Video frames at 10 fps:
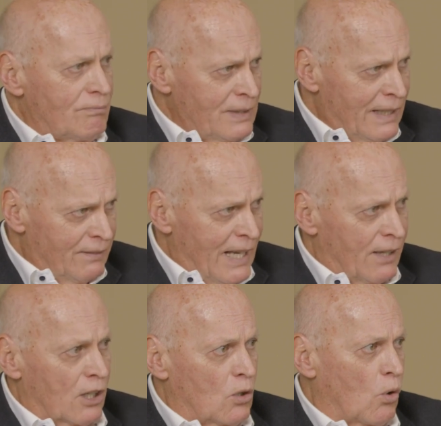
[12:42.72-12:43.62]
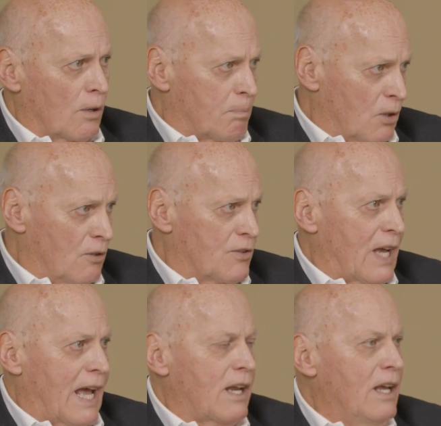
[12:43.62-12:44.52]
And then the court approves
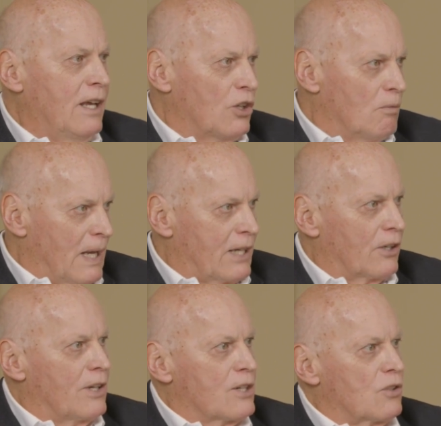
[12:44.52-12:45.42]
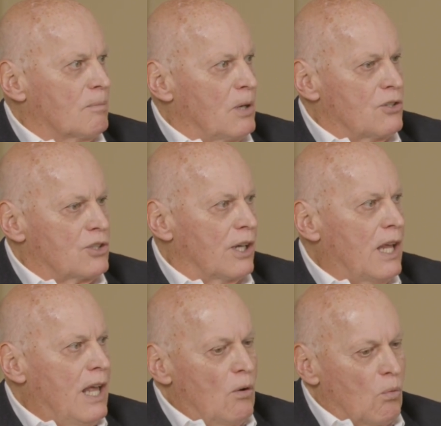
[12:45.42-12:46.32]
that, you make your
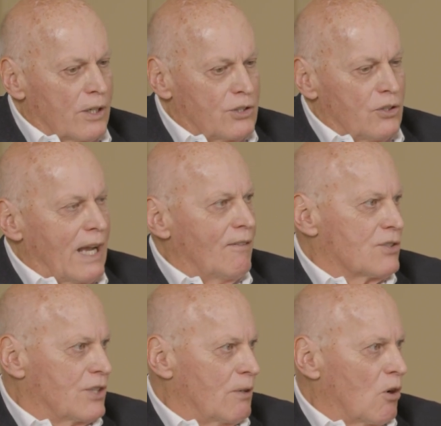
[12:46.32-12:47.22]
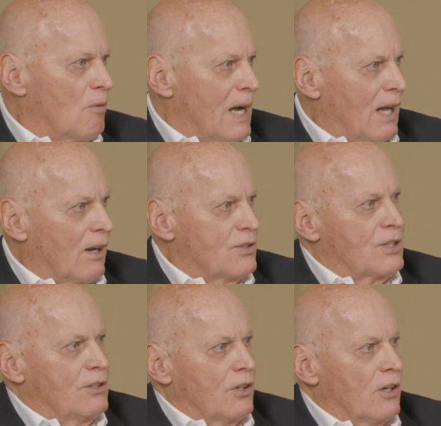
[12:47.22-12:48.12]
distribution. Once you have a zero balance
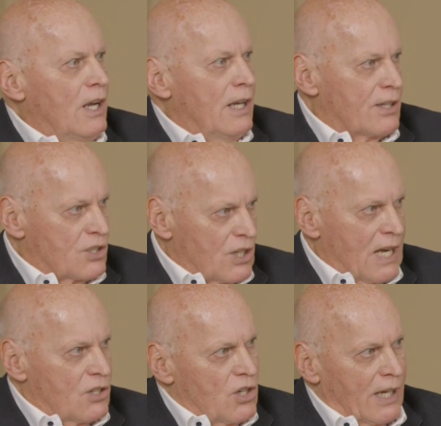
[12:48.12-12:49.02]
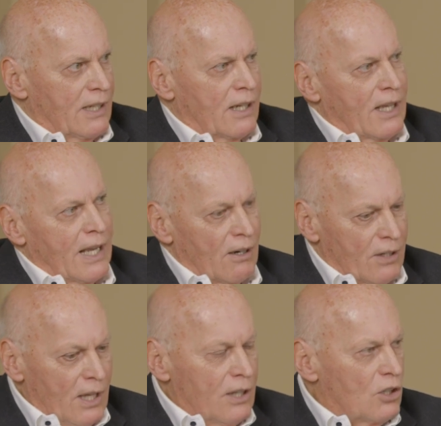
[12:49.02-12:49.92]
in your estate checking
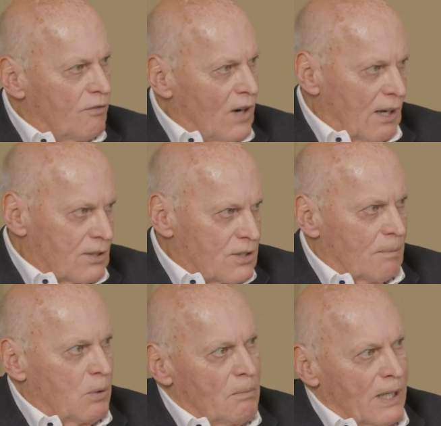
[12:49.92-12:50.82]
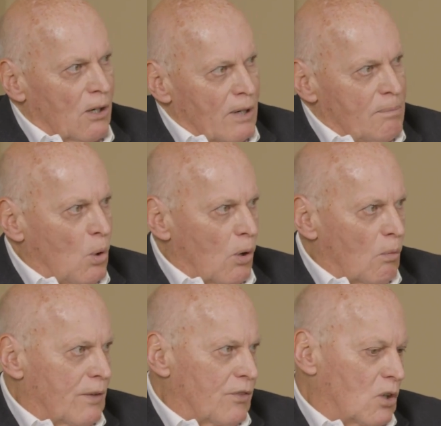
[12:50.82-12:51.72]
account, you file a supplemental report
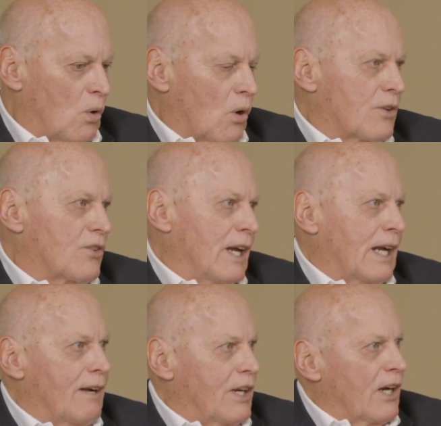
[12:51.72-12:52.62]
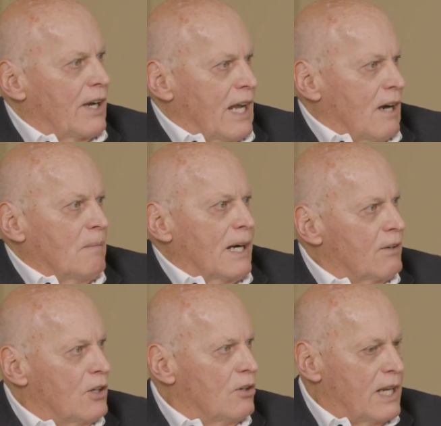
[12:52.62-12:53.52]
with the court saying I've carried out my
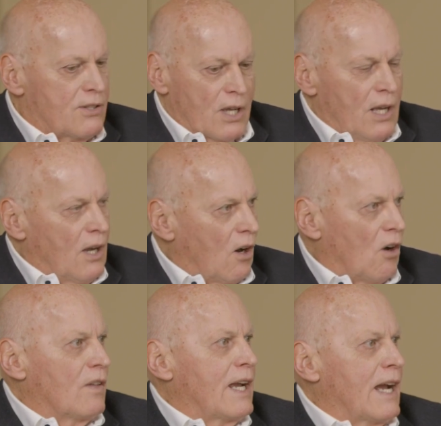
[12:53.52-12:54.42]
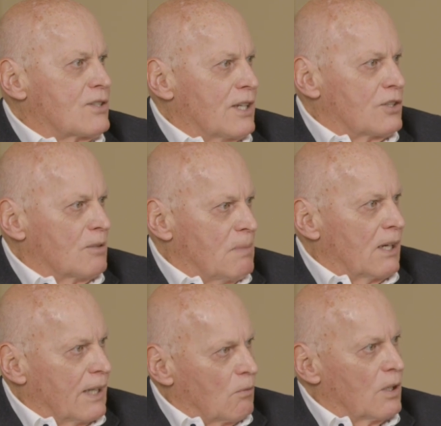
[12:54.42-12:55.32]
duties, all the assets have
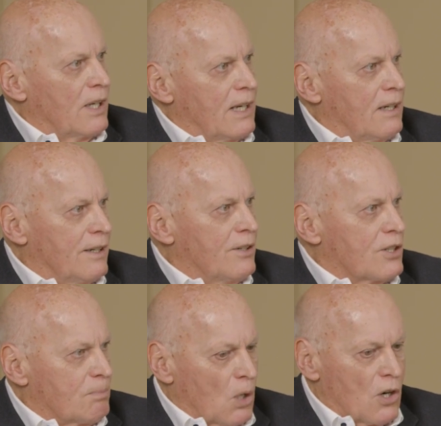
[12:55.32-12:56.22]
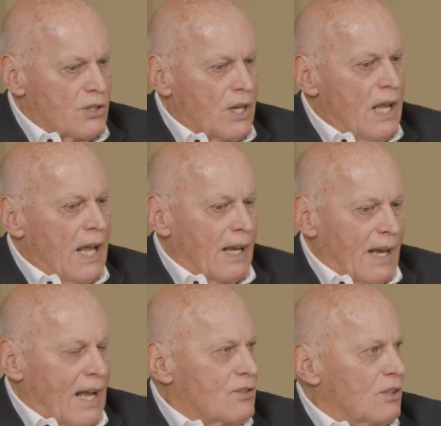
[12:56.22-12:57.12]
been liquidated and dispersed, and
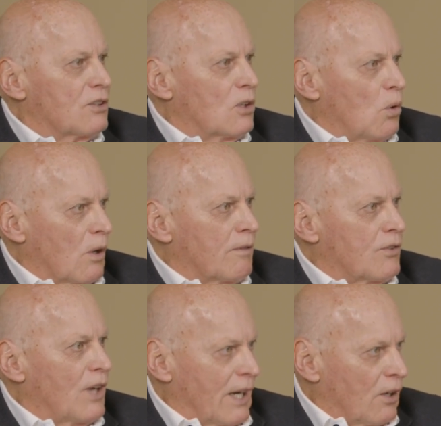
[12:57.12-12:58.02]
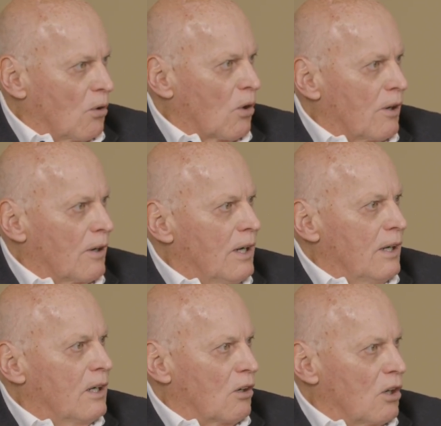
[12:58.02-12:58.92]
ask that the court sign an order
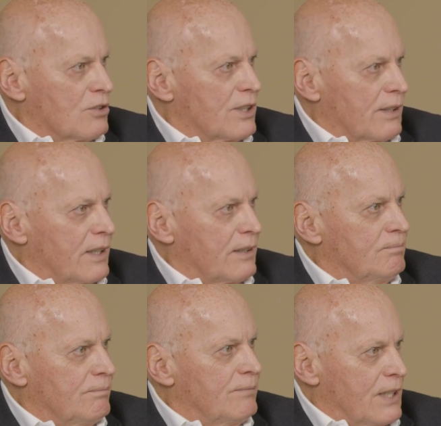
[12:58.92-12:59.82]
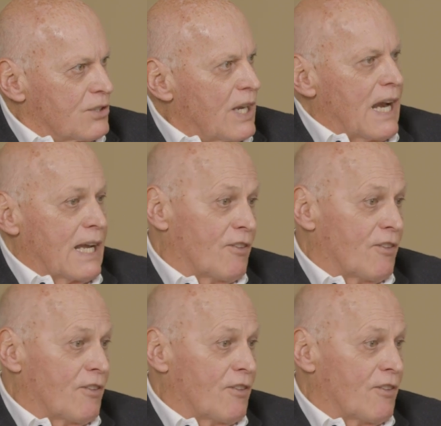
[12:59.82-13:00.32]
closing the estate.